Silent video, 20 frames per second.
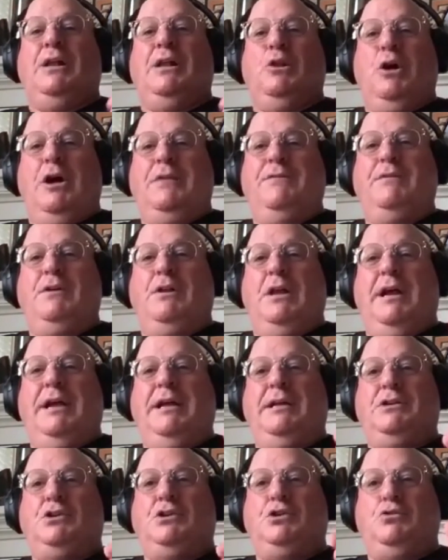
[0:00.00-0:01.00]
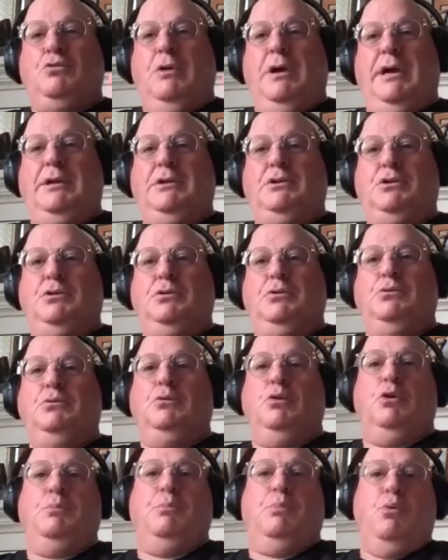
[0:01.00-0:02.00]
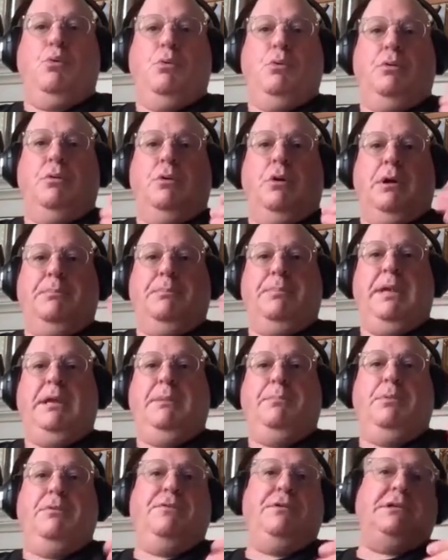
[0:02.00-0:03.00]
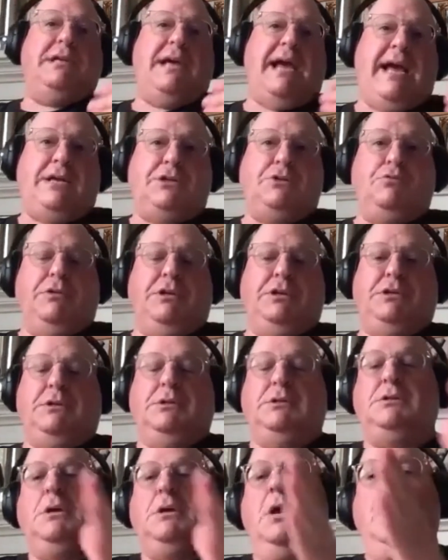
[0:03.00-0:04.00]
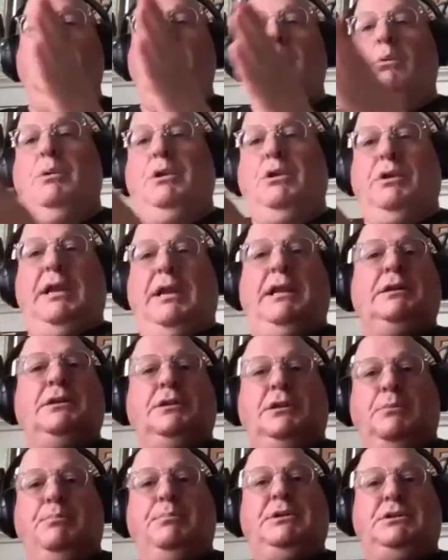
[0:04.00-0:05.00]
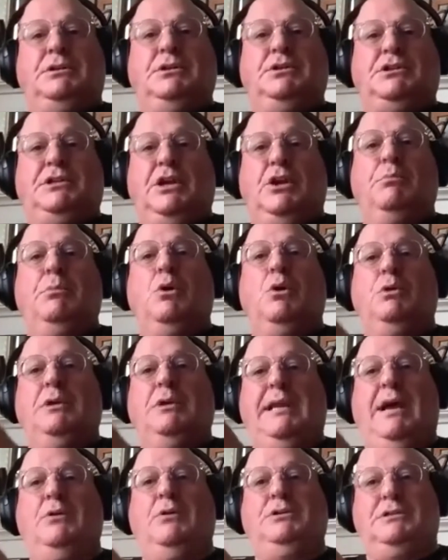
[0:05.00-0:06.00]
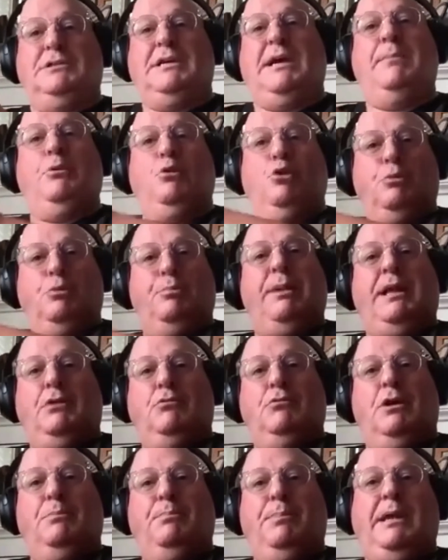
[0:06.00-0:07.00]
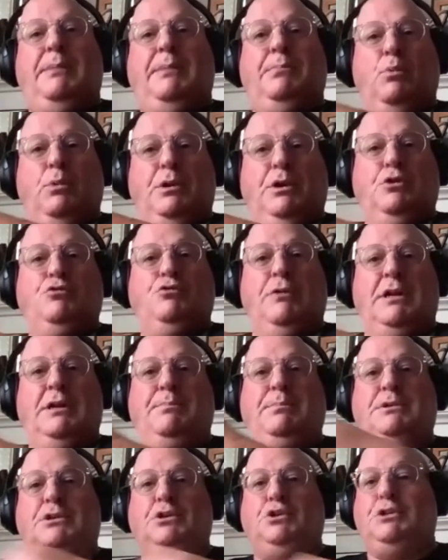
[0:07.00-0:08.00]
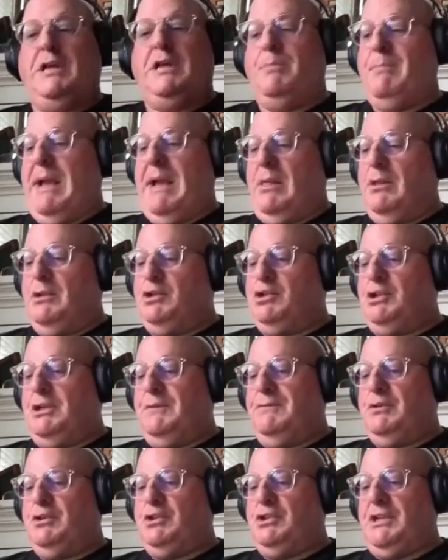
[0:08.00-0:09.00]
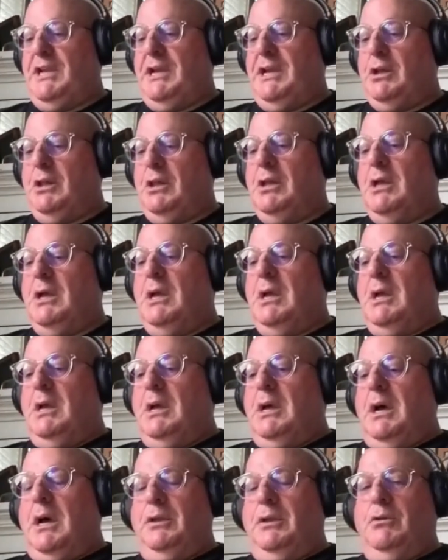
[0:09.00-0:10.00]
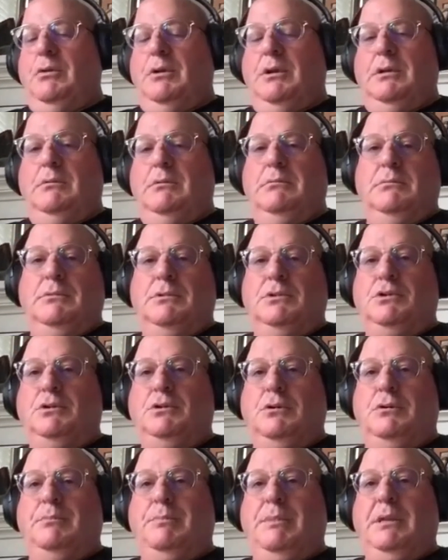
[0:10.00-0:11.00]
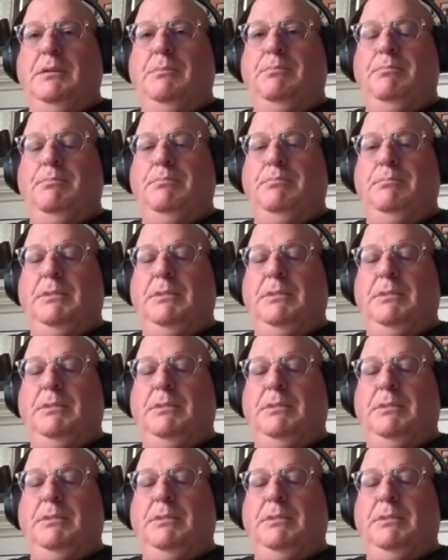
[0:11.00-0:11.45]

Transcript: A lot of clients try to look poor on paper for tax reasons. But when you're getting into the business sale mode, now is the time to look better on paper. When you're trying to position that balance sheet for sale, you can sort of be,